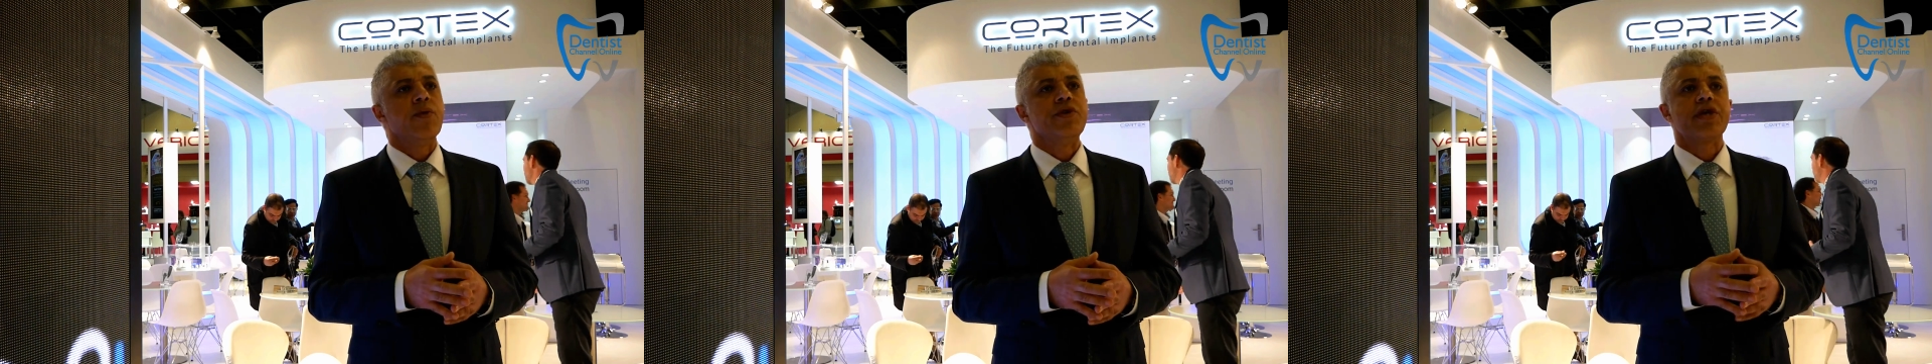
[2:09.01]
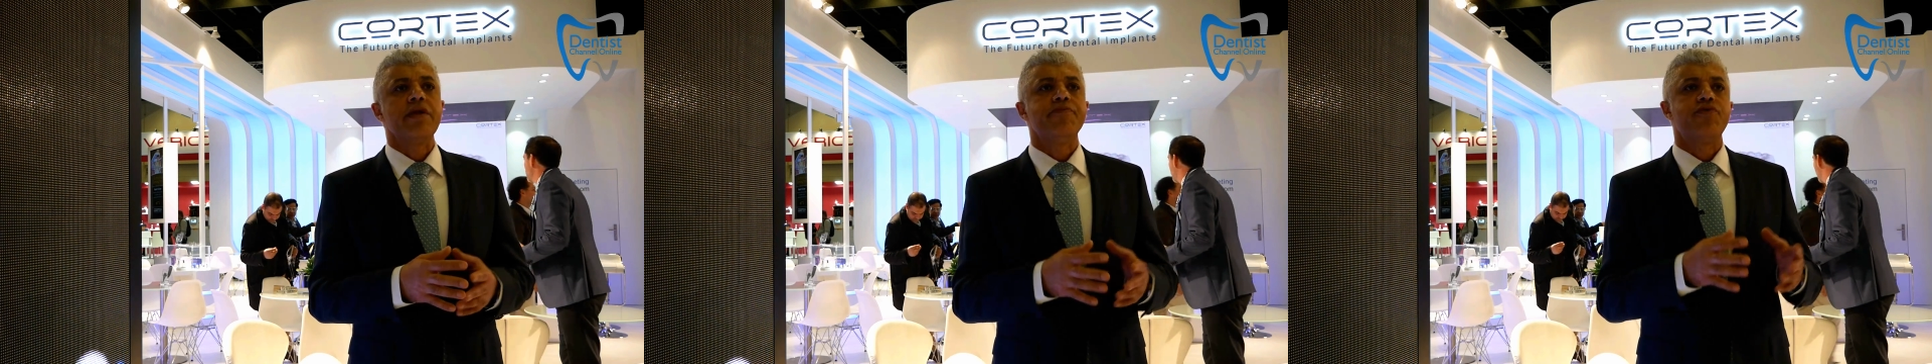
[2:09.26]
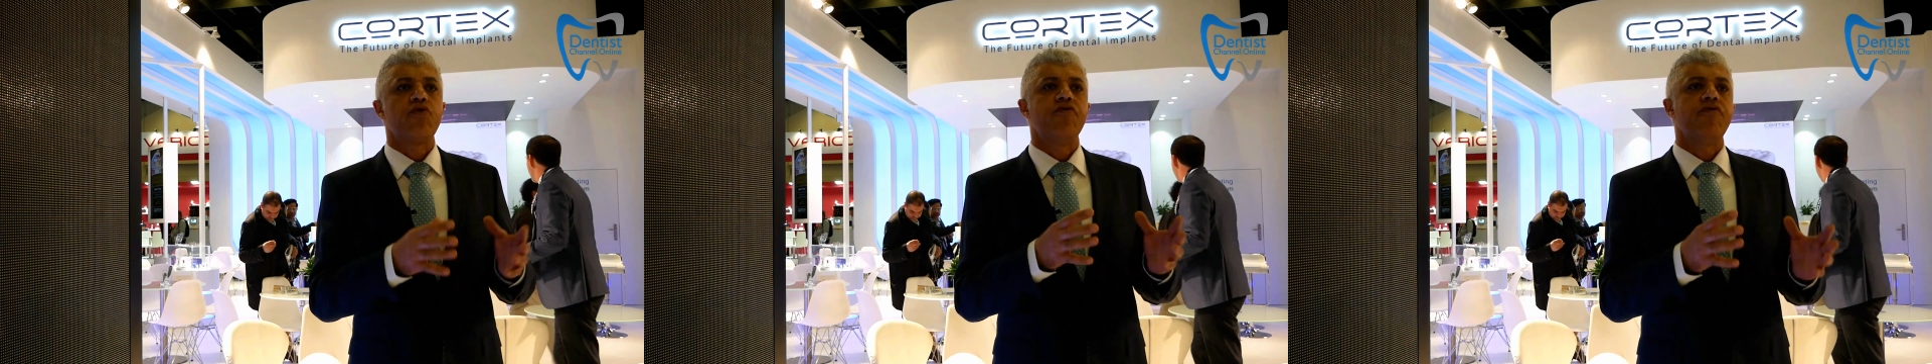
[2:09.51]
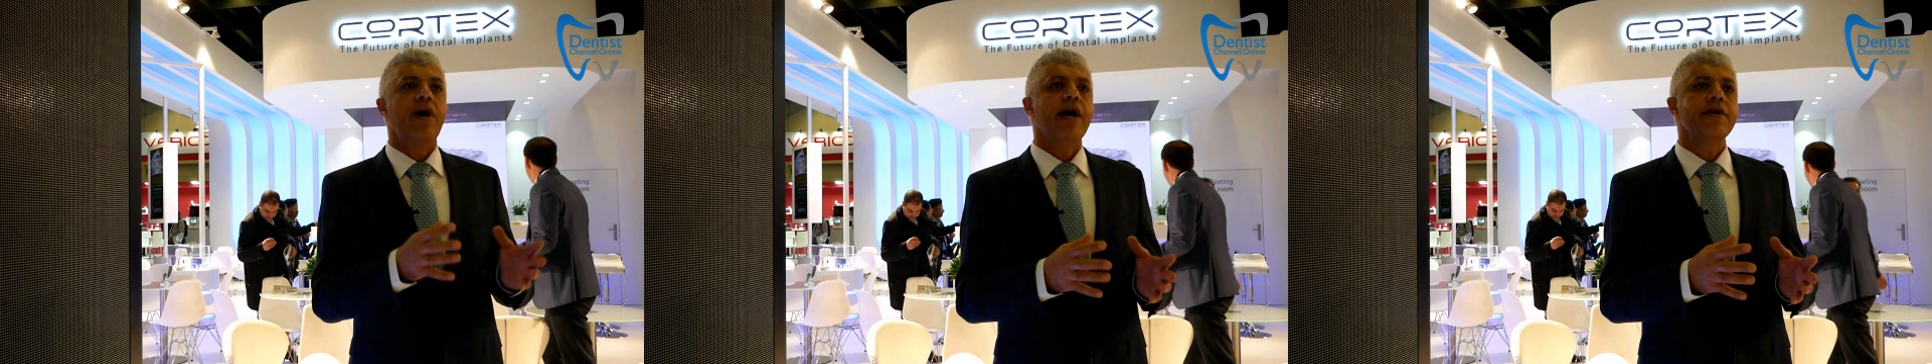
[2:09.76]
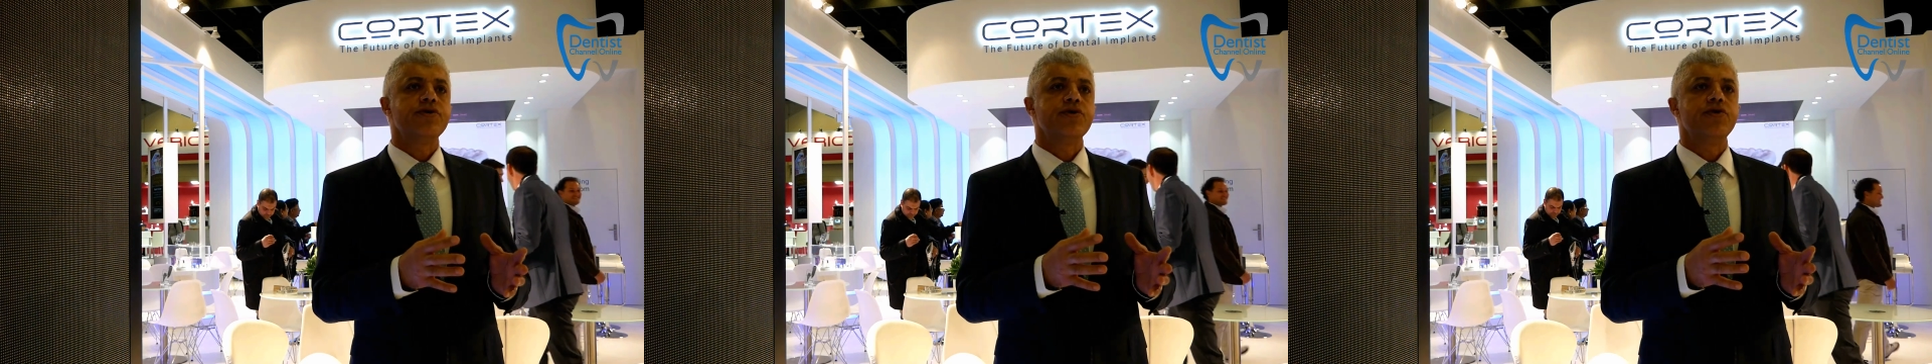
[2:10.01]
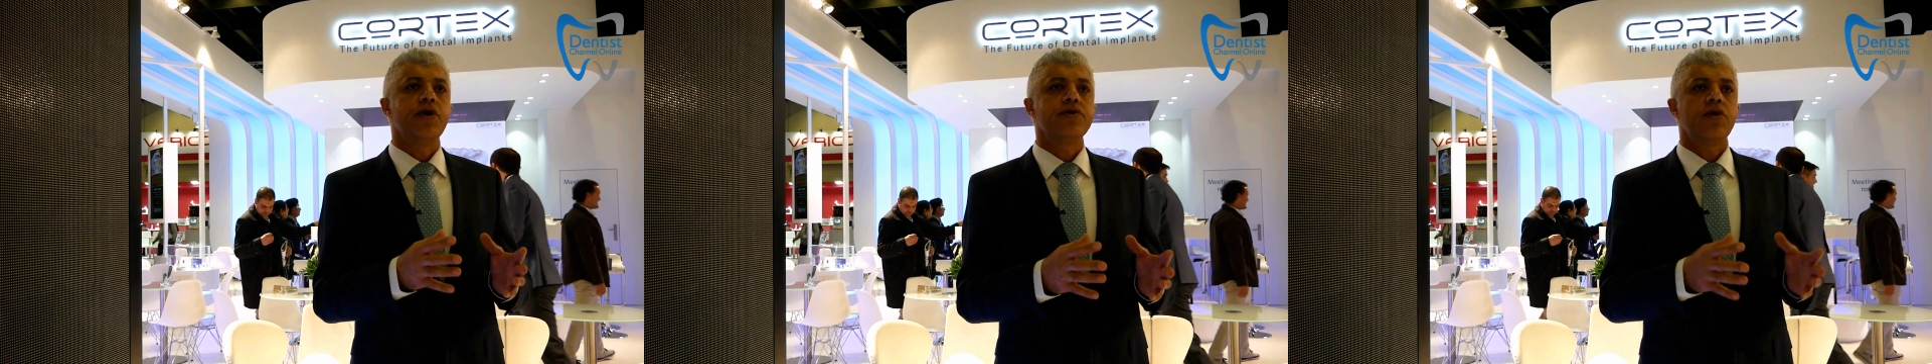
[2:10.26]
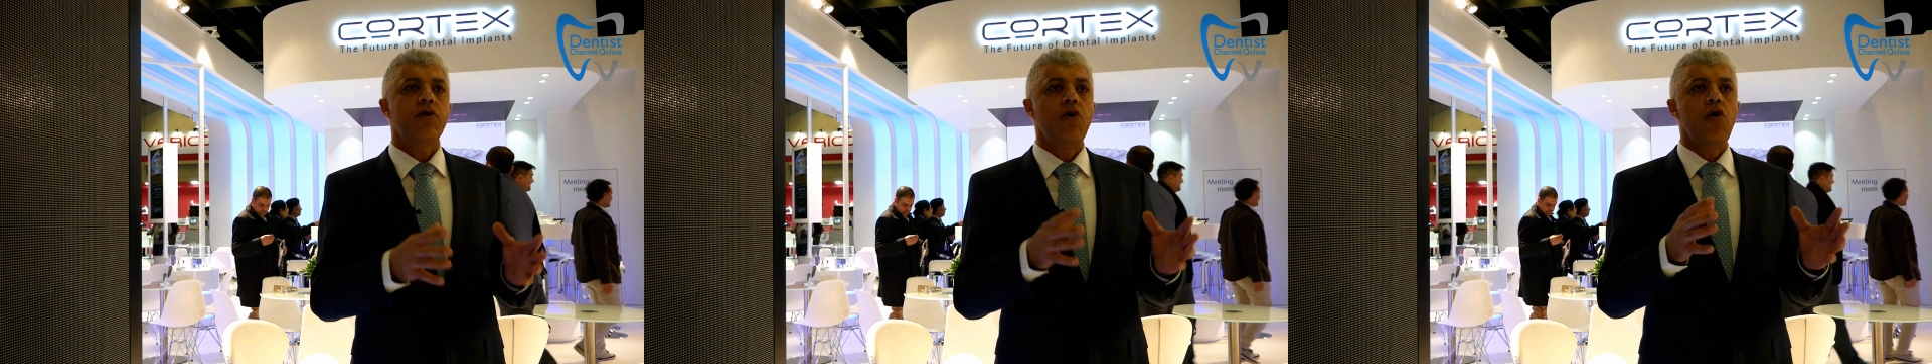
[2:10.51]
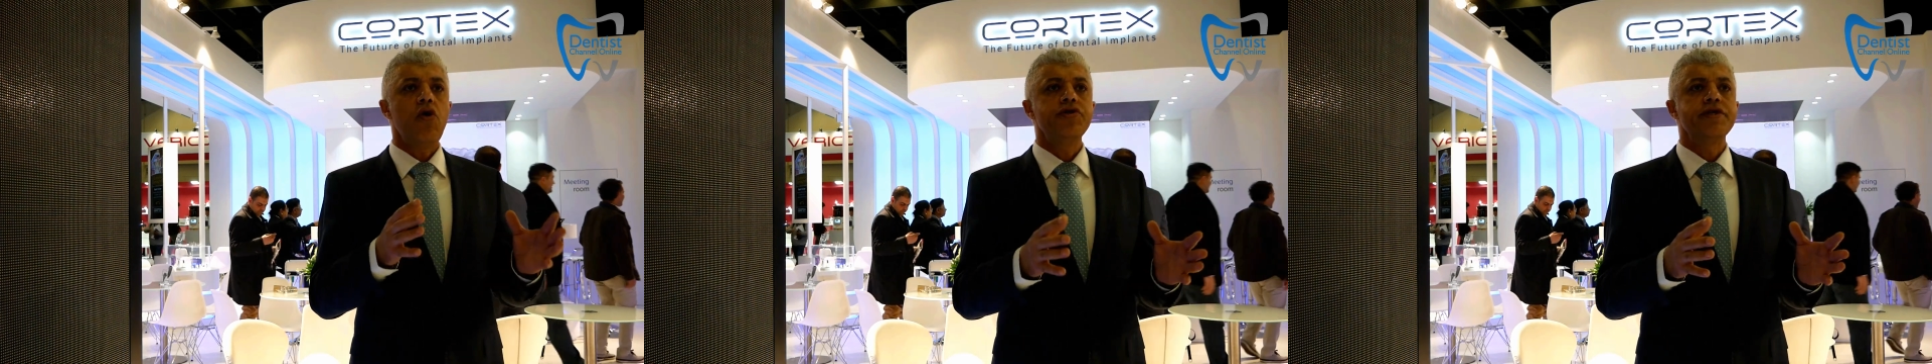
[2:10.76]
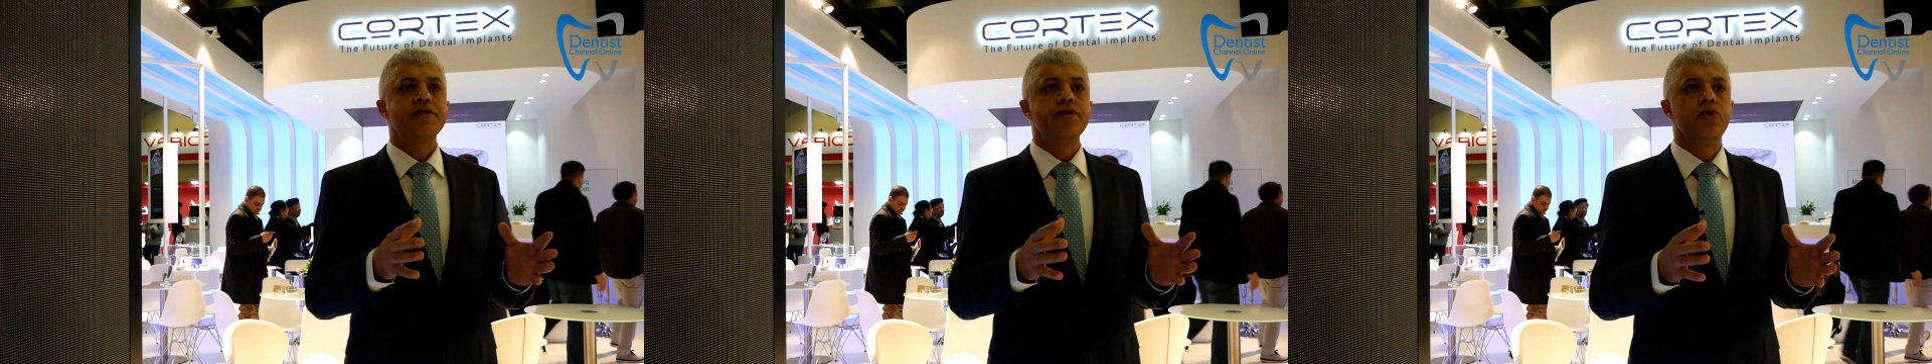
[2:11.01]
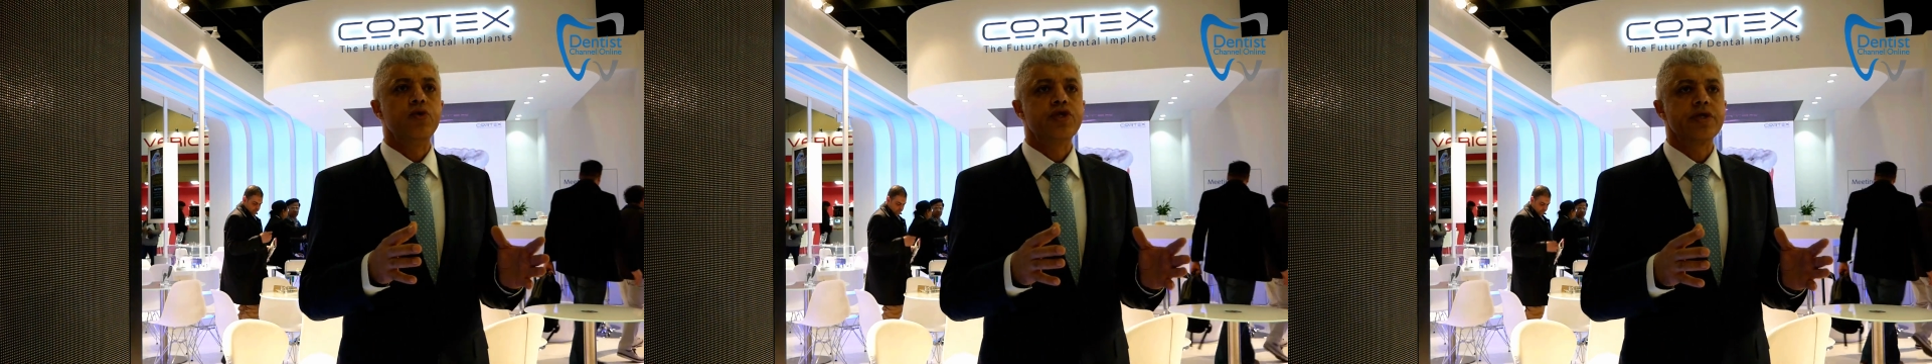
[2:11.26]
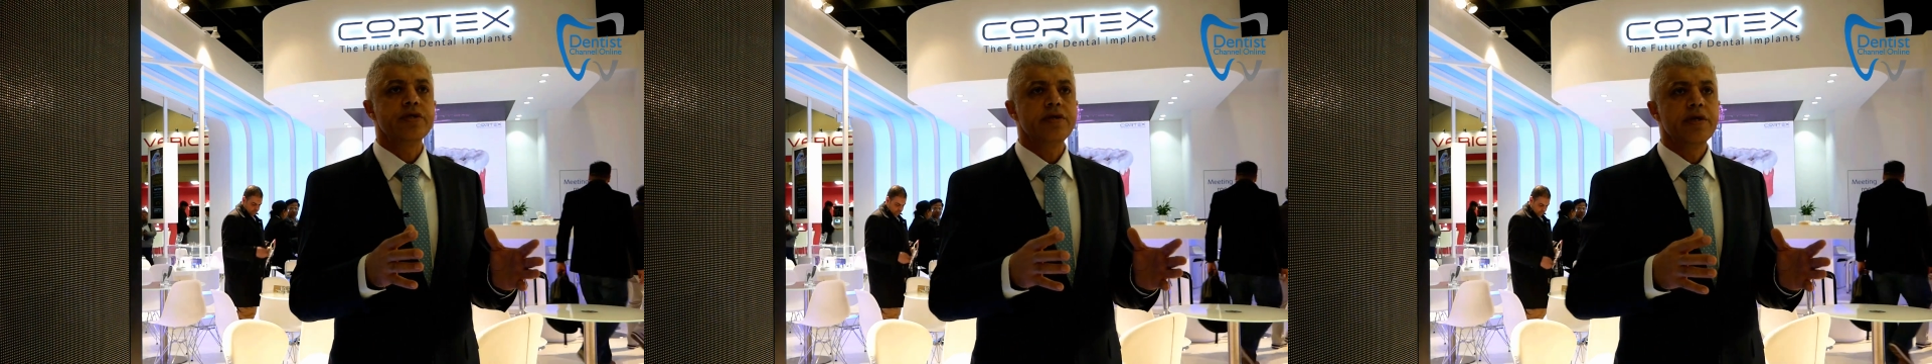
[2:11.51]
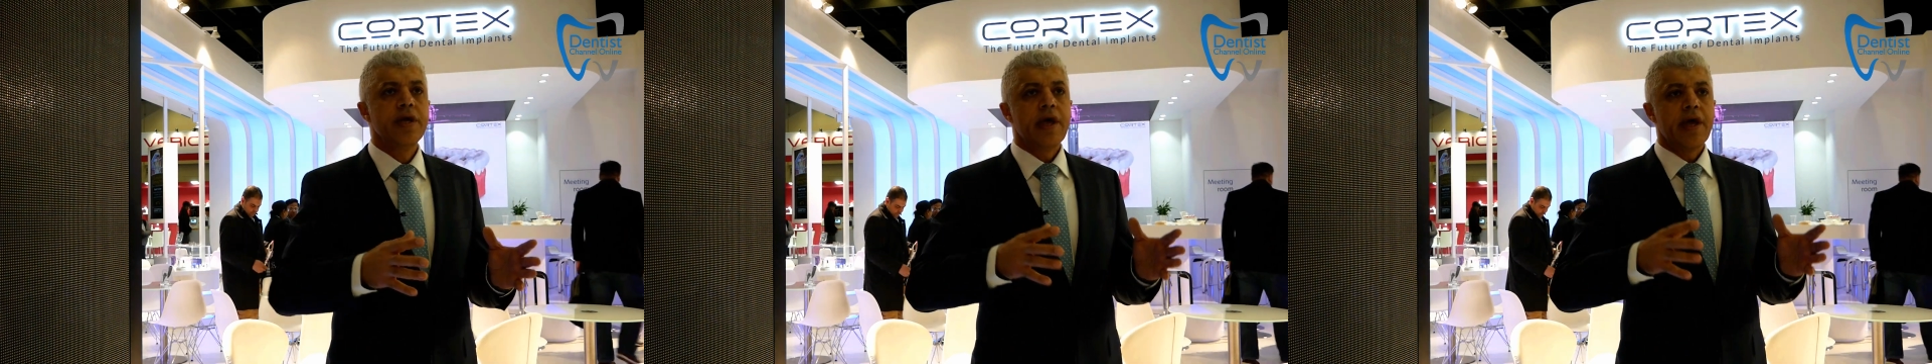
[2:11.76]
which can provide to a doctor all the solution